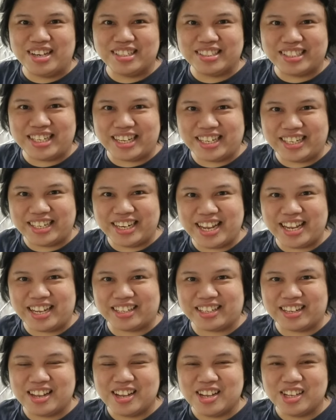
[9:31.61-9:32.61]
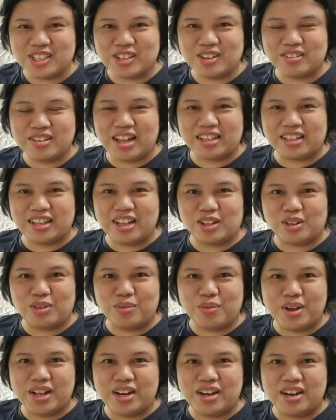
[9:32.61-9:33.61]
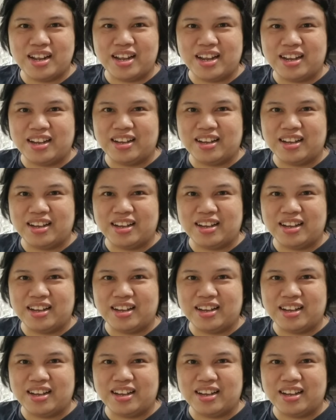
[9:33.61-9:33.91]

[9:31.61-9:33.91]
ang technique. So that it will